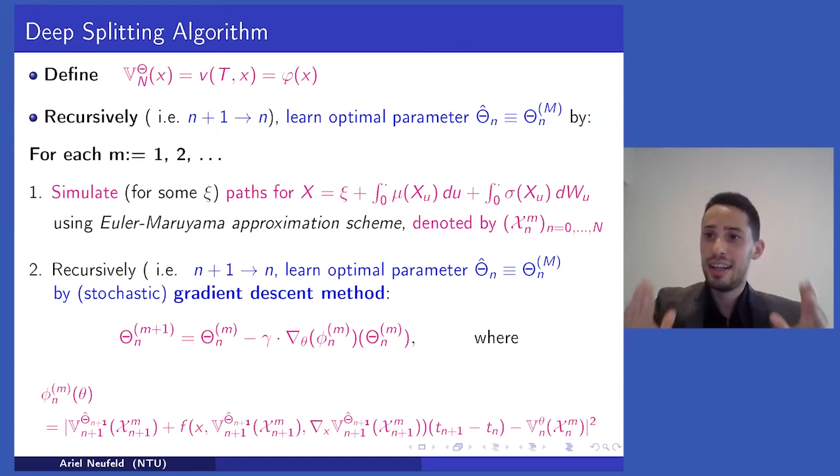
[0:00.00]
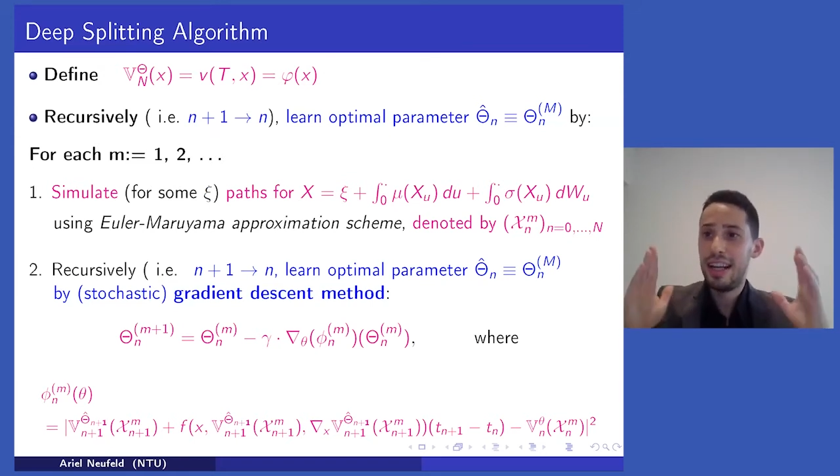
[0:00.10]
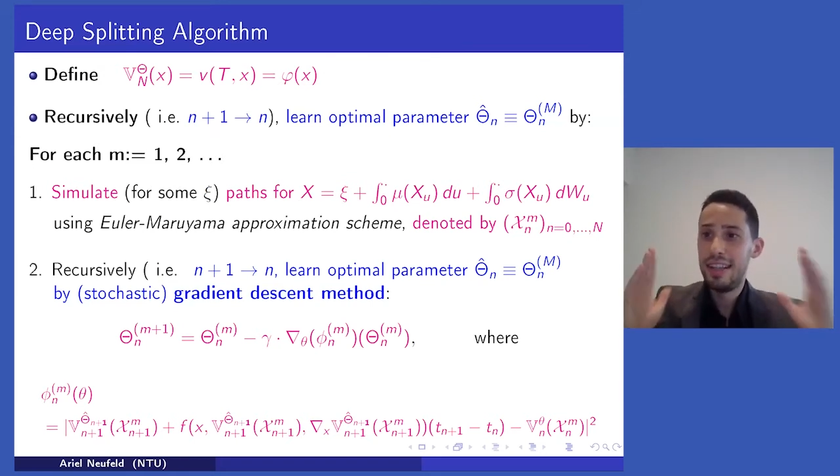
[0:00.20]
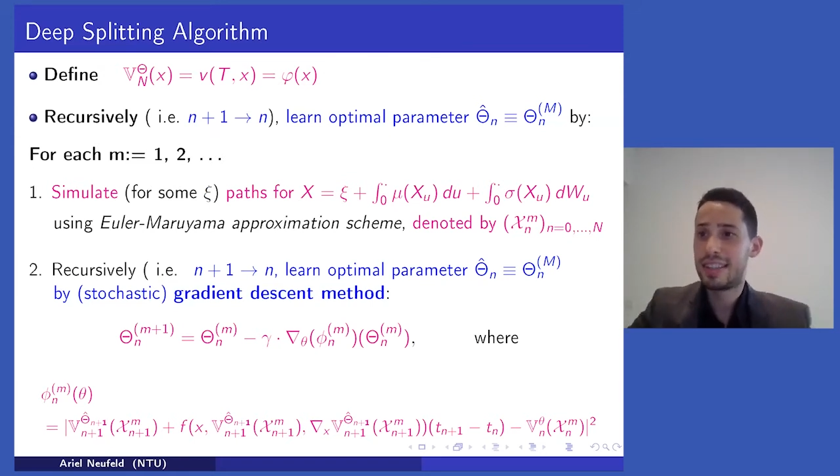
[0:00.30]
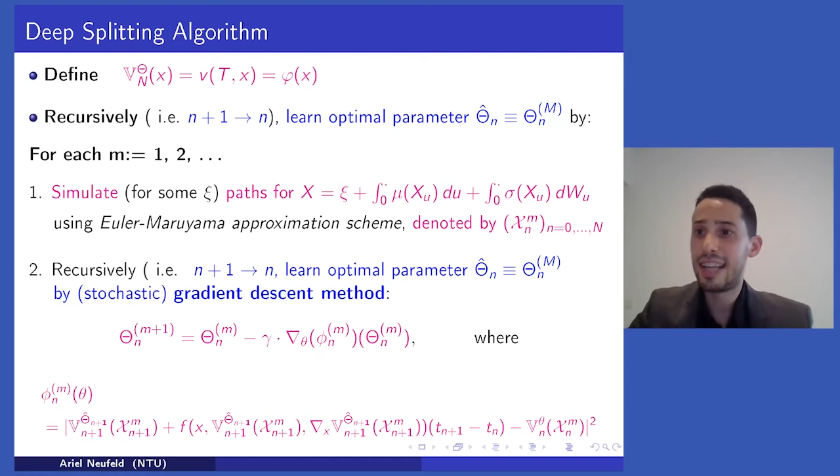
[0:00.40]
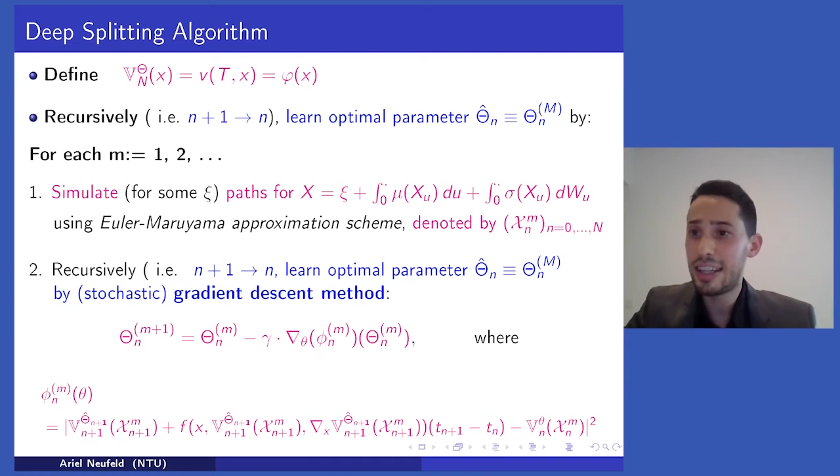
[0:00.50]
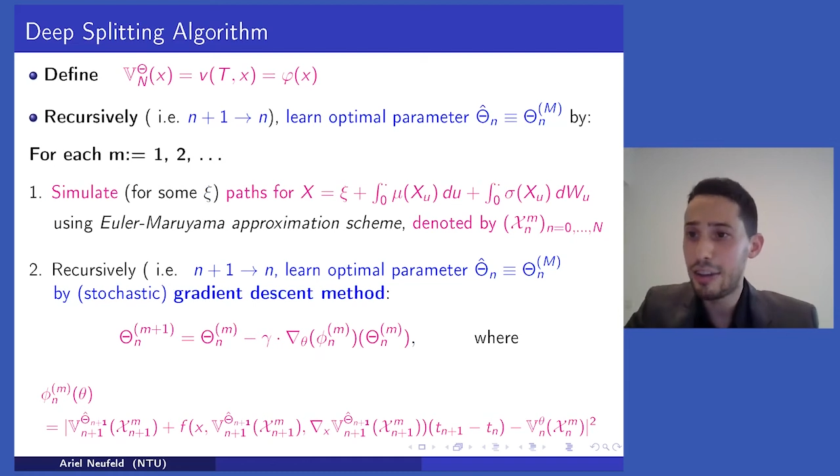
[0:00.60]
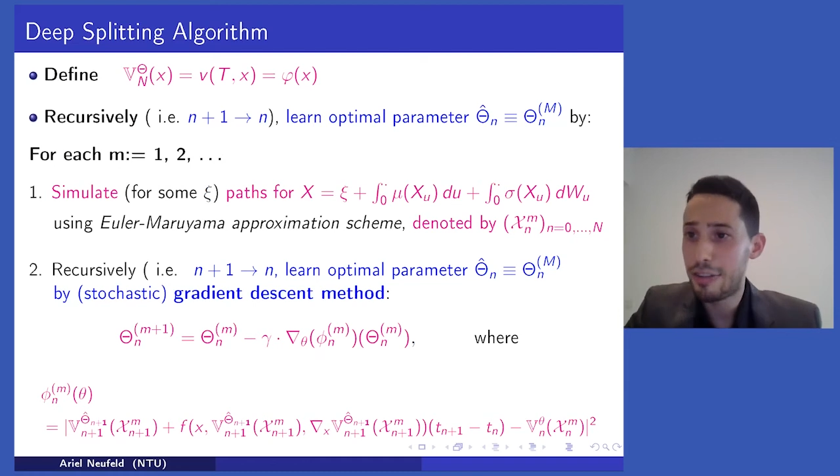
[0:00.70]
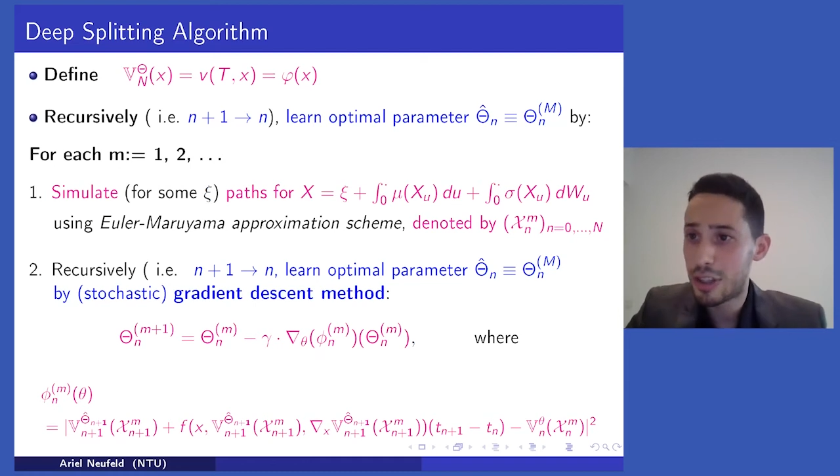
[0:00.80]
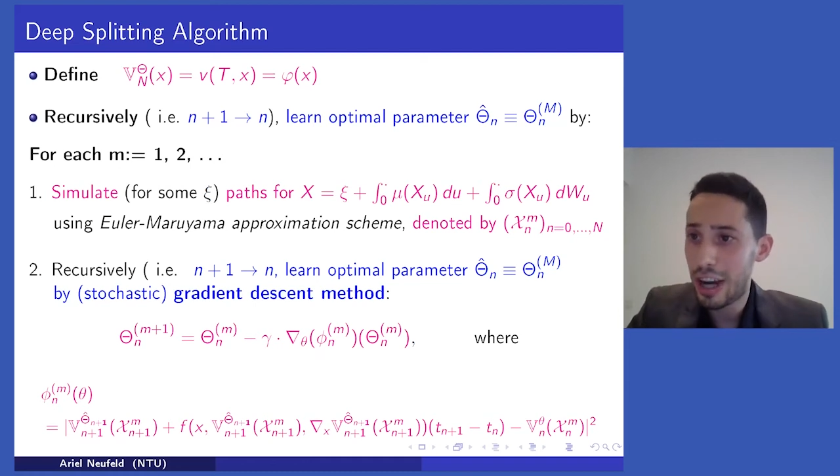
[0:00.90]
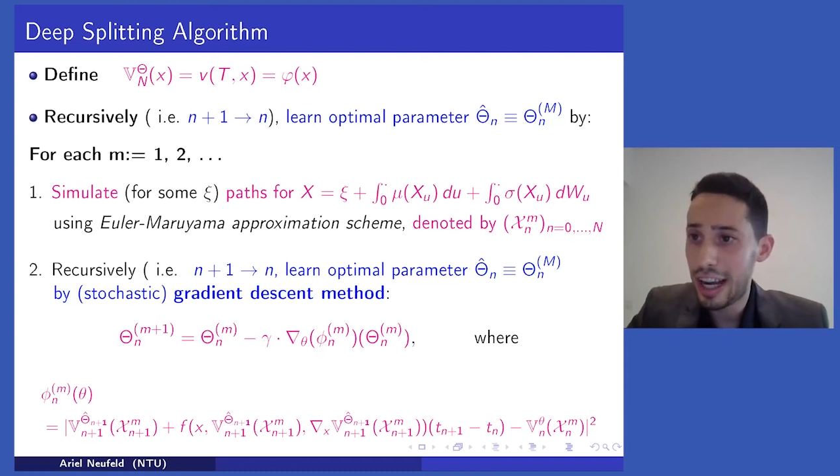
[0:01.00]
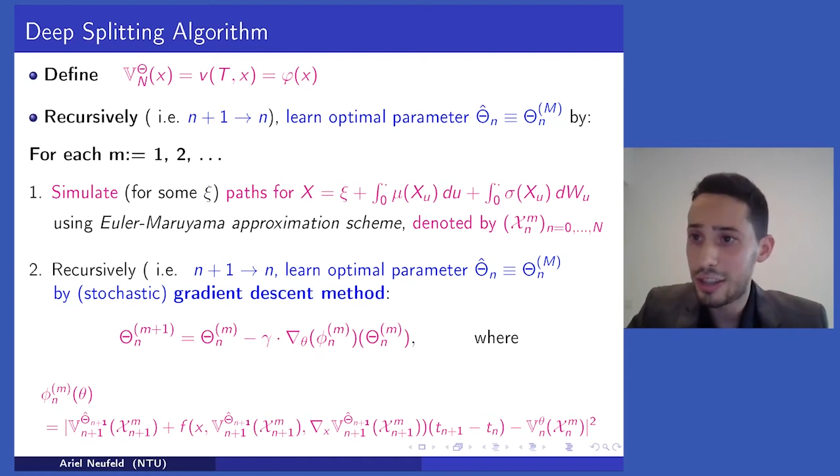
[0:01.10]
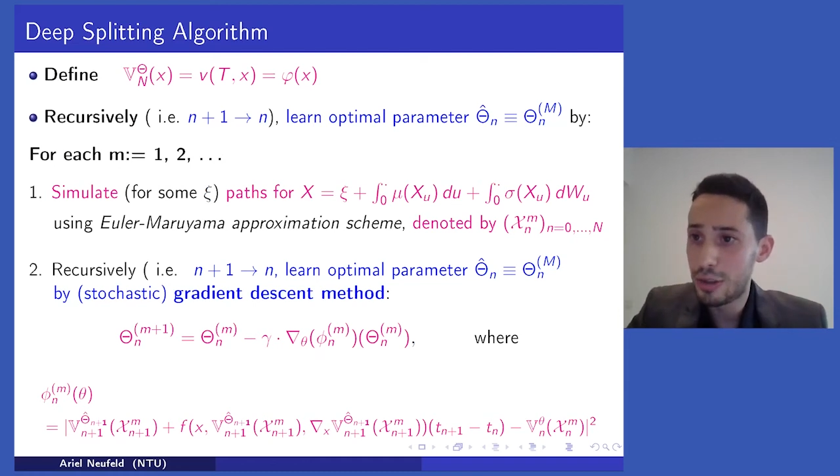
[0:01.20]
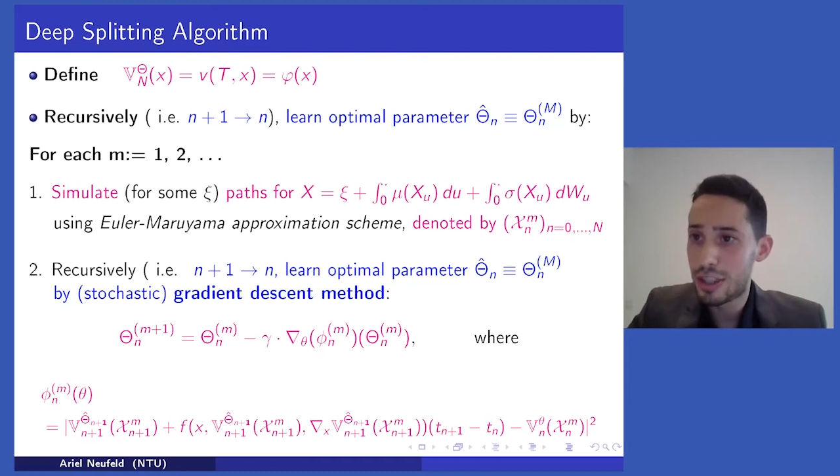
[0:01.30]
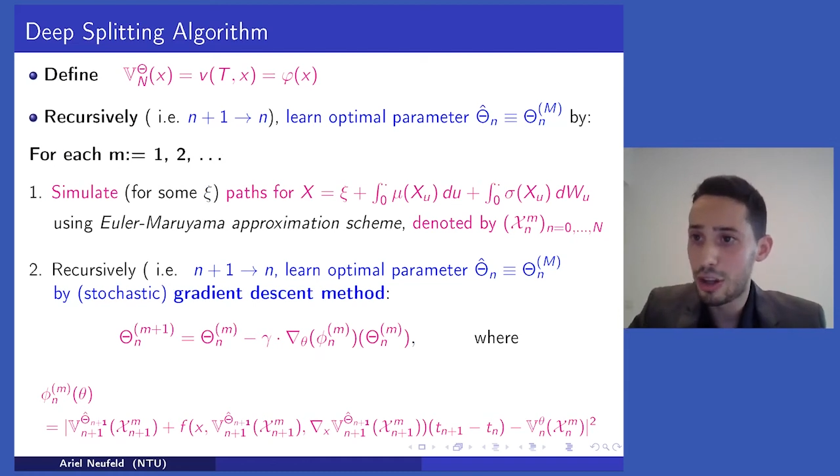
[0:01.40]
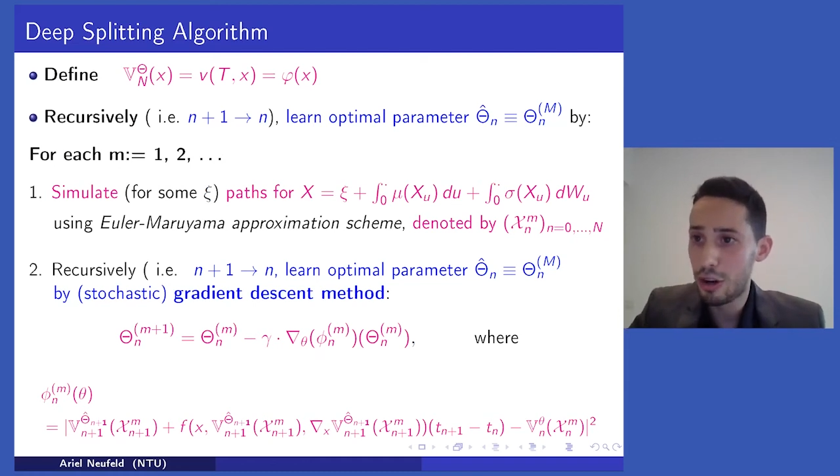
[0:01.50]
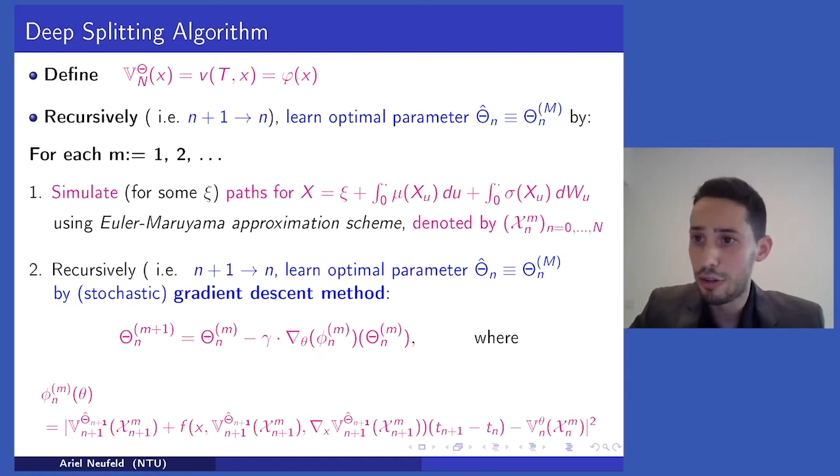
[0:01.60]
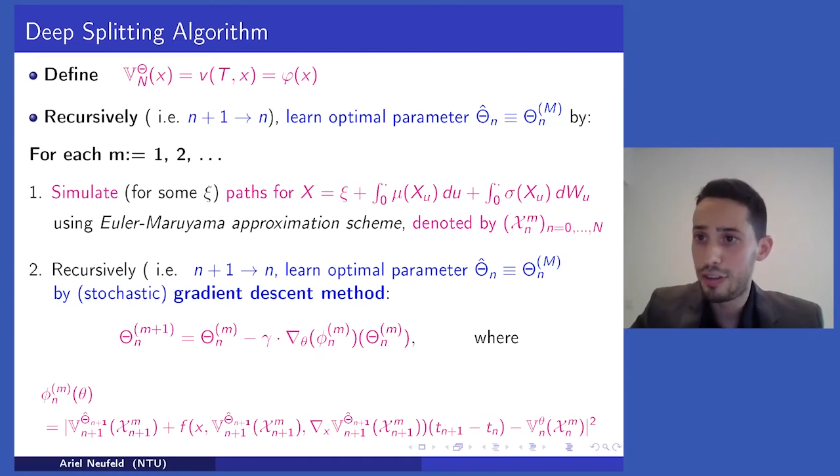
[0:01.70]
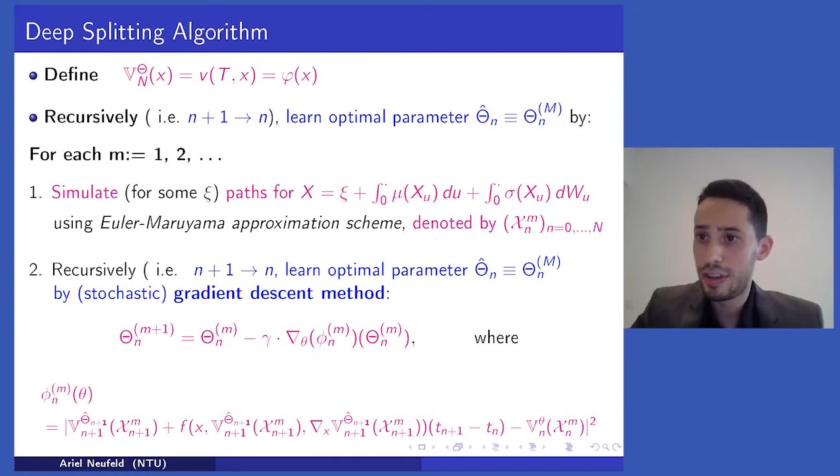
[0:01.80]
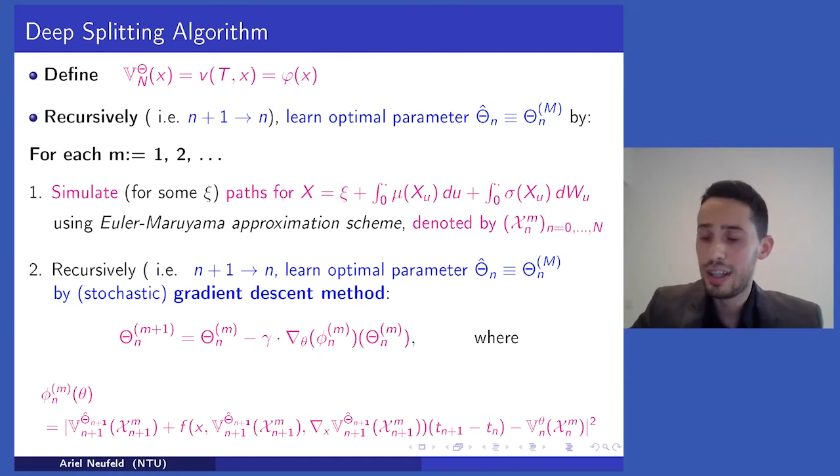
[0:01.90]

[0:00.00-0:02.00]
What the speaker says: instead of trying to solve